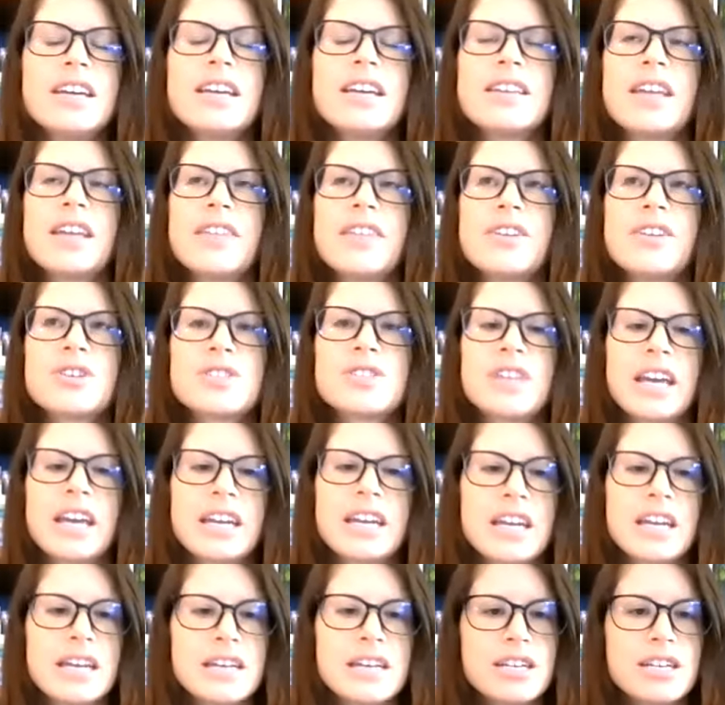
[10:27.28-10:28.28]
that there's like
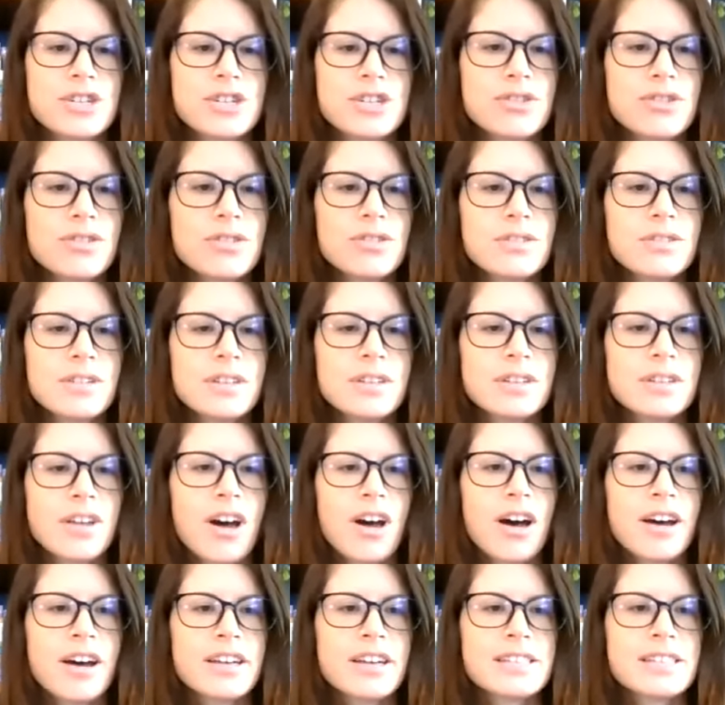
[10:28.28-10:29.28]
an initial
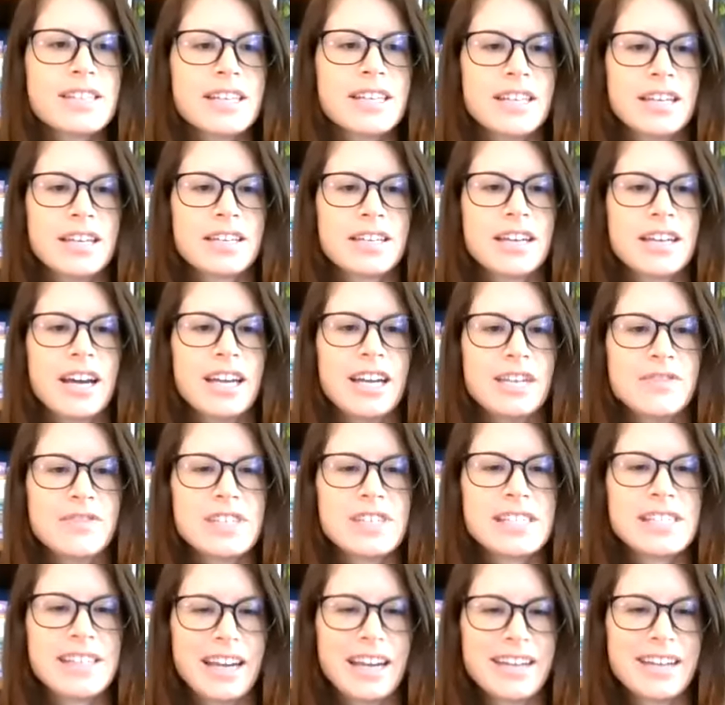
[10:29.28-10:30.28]
loss and then kind of a
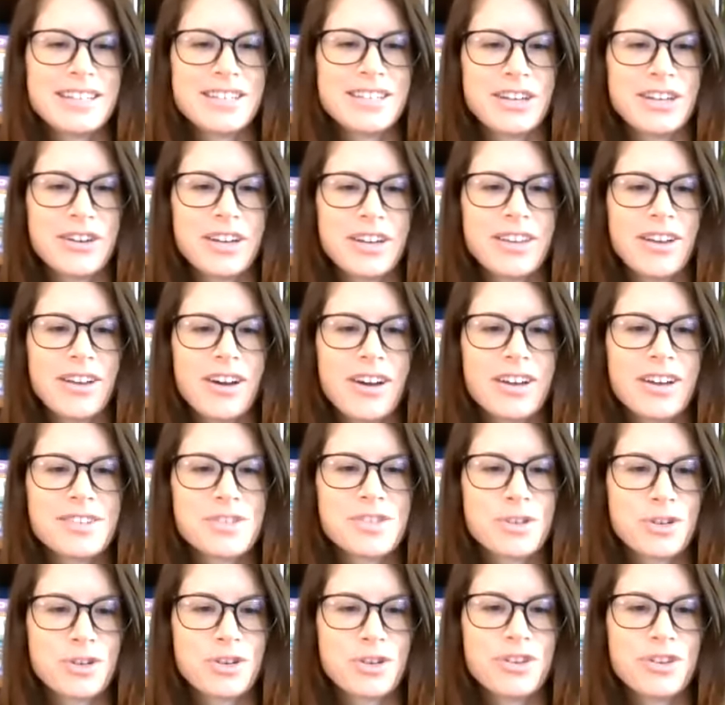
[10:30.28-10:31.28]
secondary
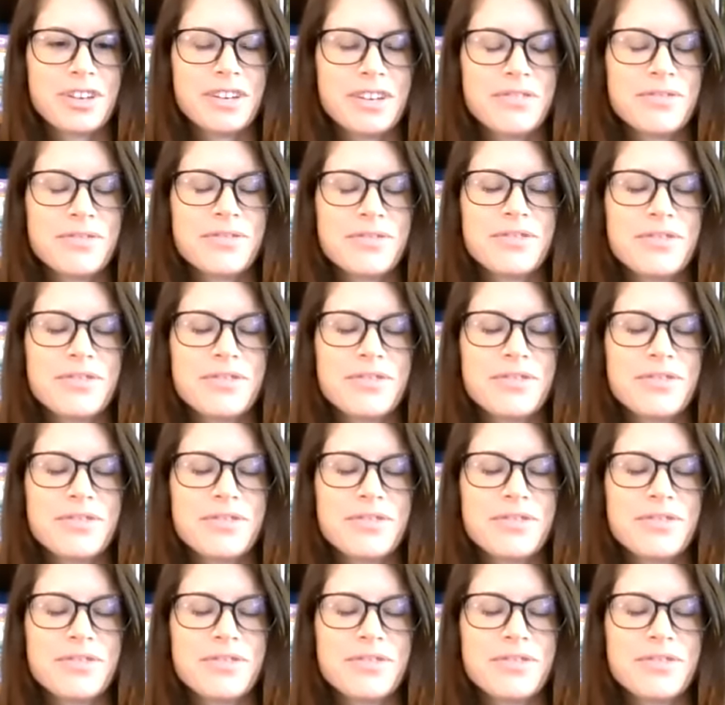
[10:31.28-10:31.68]
loss or grief.